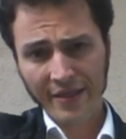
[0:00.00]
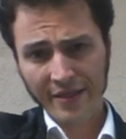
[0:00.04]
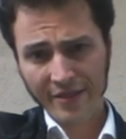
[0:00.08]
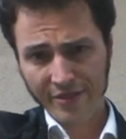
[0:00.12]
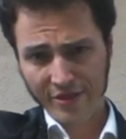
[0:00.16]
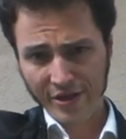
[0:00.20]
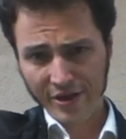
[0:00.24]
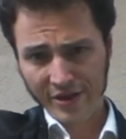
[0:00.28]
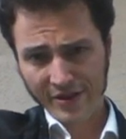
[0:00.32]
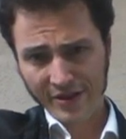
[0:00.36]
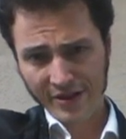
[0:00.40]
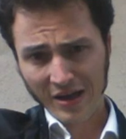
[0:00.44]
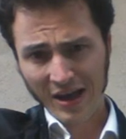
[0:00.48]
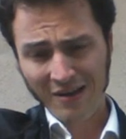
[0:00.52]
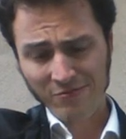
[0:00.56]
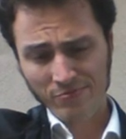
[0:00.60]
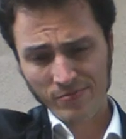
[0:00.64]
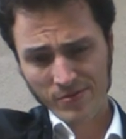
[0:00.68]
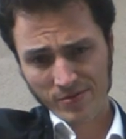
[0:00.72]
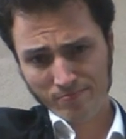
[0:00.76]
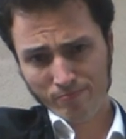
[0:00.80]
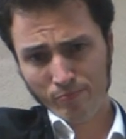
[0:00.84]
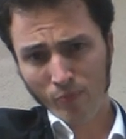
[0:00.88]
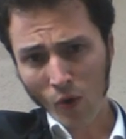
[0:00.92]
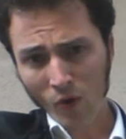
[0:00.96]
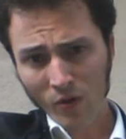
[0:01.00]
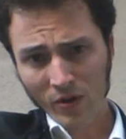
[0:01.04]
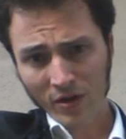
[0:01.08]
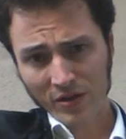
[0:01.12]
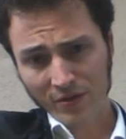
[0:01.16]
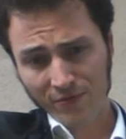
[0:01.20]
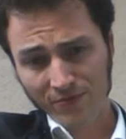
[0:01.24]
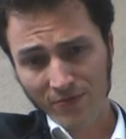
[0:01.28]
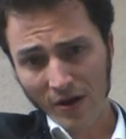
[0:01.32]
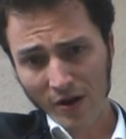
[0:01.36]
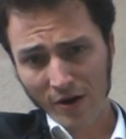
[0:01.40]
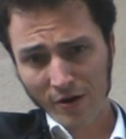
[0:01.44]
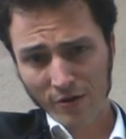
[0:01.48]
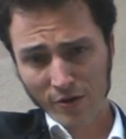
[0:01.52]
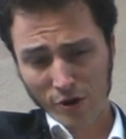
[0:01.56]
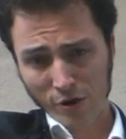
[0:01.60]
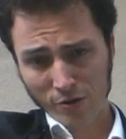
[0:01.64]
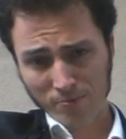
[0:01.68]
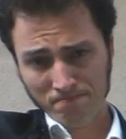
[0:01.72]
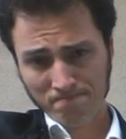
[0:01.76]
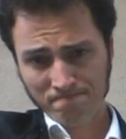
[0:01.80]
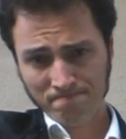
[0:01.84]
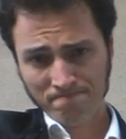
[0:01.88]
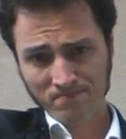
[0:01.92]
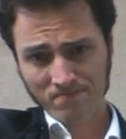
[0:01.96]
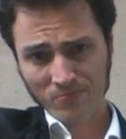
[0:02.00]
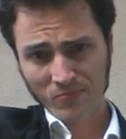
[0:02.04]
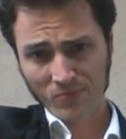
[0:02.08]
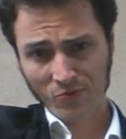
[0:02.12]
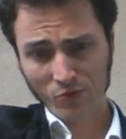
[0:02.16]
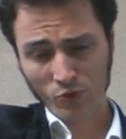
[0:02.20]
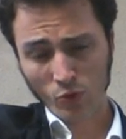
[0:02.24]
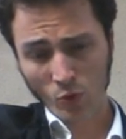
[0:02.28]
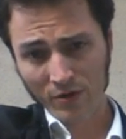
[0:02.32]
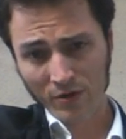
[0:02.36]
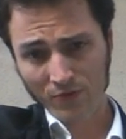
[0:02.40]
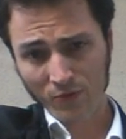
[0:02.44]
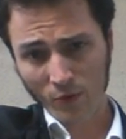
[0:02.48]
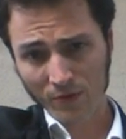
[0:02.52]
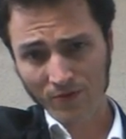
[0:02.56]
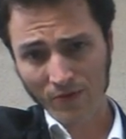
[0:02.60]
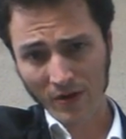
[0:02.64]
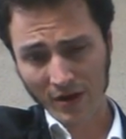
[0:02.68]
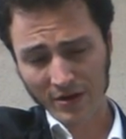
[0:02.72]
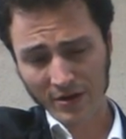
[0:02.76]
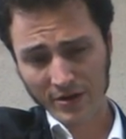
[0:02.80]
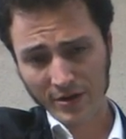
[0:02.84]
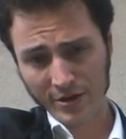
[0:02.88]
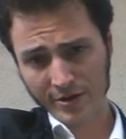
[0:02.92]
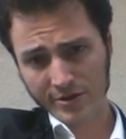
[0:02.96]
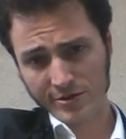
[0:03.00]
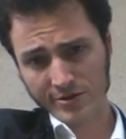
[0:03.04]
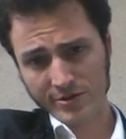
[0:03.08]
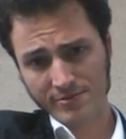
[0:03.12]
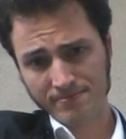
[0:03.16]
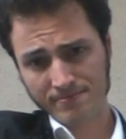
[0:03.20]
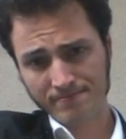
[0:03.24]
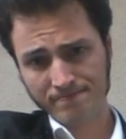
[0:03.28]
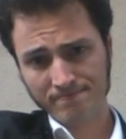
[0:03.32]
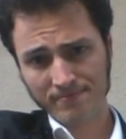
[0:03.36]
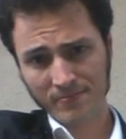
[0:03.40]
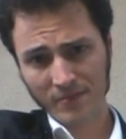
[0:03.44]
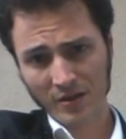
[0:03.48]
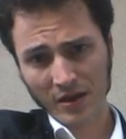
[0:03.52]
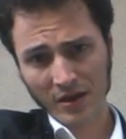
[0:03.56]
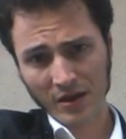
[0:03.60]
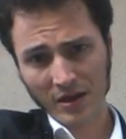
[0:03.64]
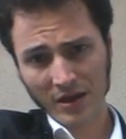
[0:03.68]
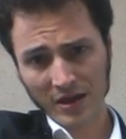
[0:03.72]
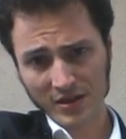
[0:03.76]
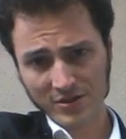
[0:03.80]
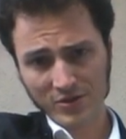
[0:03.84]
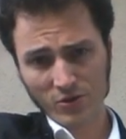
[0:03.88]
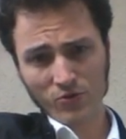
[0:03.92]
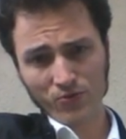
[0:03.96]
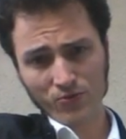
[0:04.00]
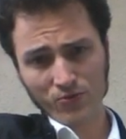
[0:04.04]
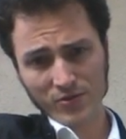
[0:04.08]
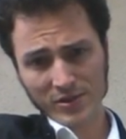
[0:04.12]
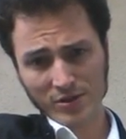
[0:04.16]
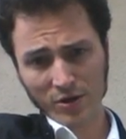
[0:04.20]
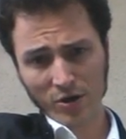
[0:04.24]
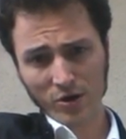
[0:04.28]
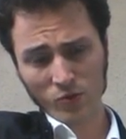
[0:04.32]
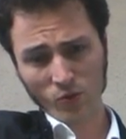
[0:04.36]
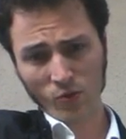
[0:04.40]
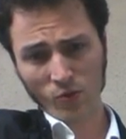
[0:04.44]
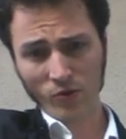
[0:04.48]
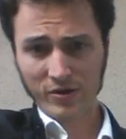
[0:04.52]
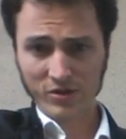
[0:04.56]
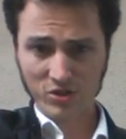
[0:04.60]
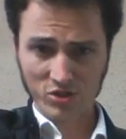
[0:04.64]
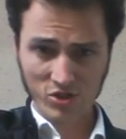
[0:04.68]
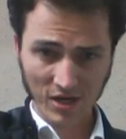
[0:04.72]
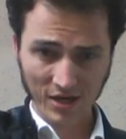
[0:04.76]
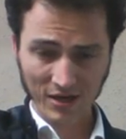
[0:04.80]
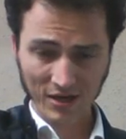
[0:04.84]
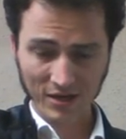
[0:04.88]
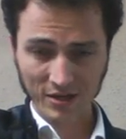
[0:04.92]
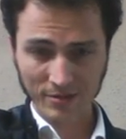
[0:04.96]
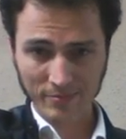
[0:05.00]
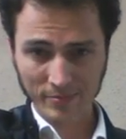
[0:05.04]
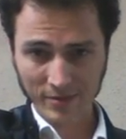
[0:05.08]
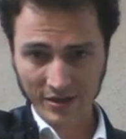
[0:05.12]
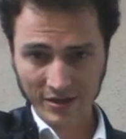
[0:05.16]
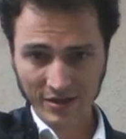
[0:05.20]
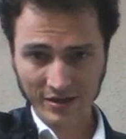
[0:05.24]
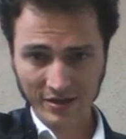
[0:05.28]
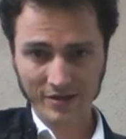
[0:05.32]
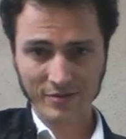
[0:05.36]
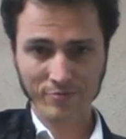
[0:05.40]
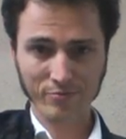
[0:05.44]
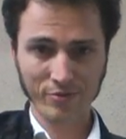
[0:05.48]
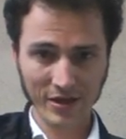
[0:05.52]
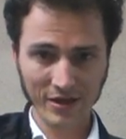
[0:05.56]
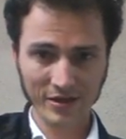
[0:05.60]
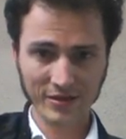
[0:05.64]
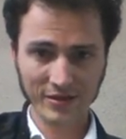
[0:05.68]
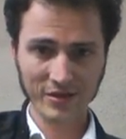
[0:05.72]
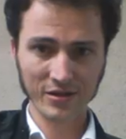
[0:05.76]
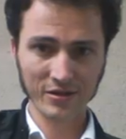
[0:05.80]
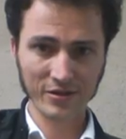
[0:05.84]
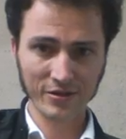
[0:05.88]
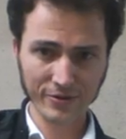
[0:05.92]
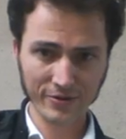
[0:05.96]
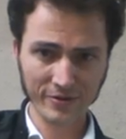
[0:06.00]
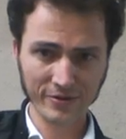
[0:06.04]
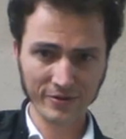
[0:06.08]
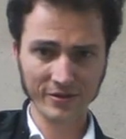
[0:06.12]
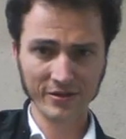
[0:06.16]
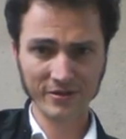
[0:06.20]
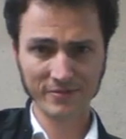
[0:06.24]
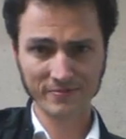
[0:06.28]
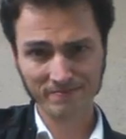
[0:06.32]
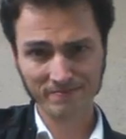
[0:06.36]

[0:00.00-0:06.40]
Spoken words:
That I've been pulling the fire alarm for 24 fucking years. As those retards were injecting me, playing the little